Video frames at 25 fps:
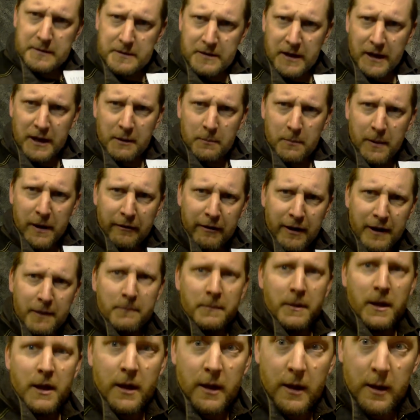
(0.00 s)
Jake Berry,
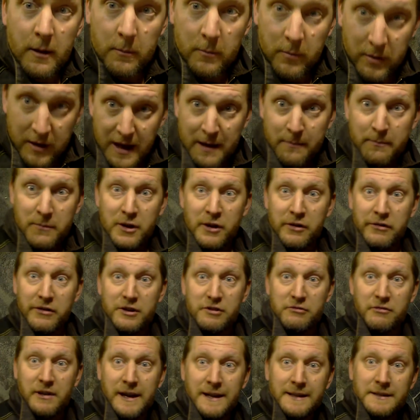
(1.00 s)
PM me your
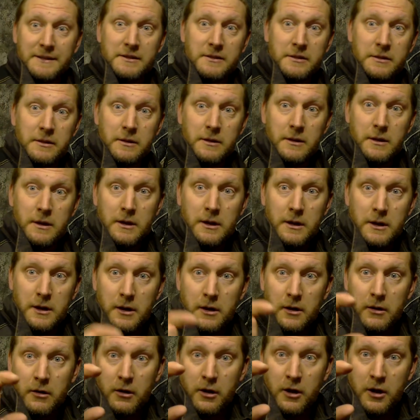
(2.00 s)
address,
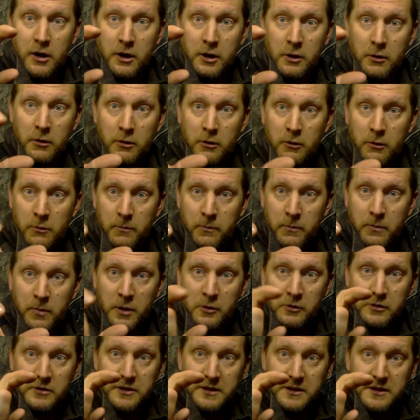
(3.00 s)
and I'll cut you a little
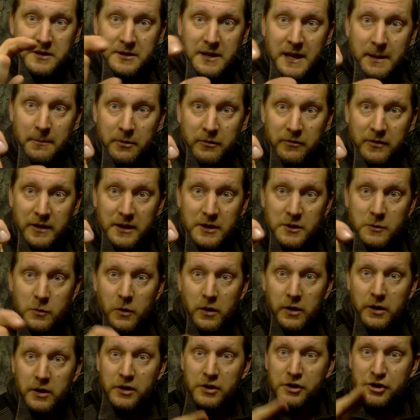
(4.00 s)
postage stamp of each
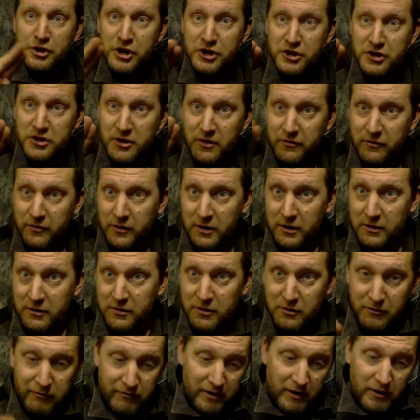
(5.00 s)
one, just enough to get your
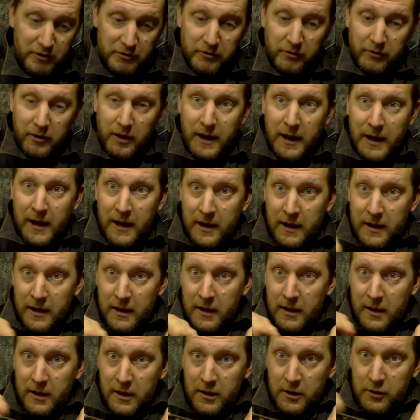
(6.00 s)
two fingers on like that,
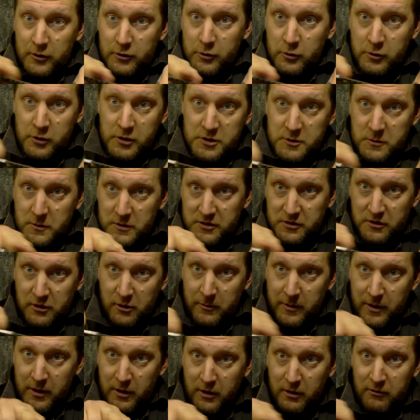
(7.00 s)
do your Swiss
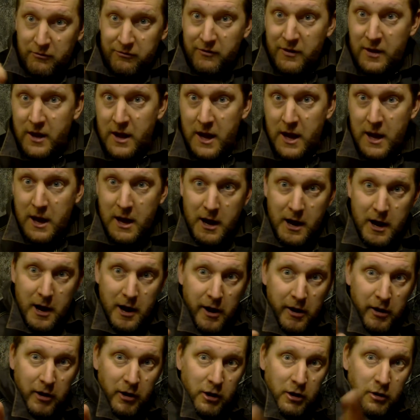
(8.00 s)
Army knife,
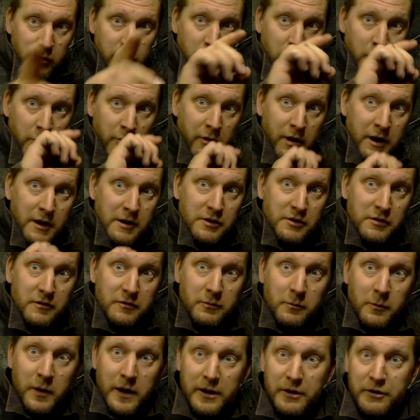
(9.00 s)
and I'll give you a range
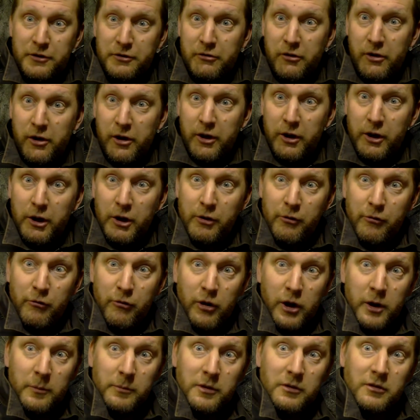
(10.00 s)
of wet and dry
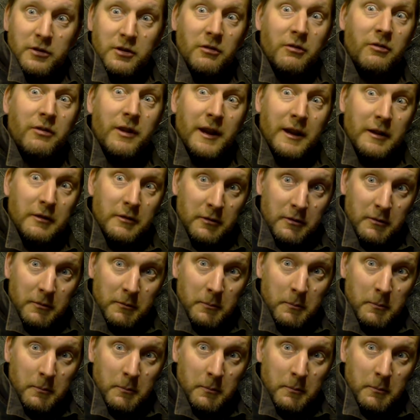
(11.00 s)
right up to 2000.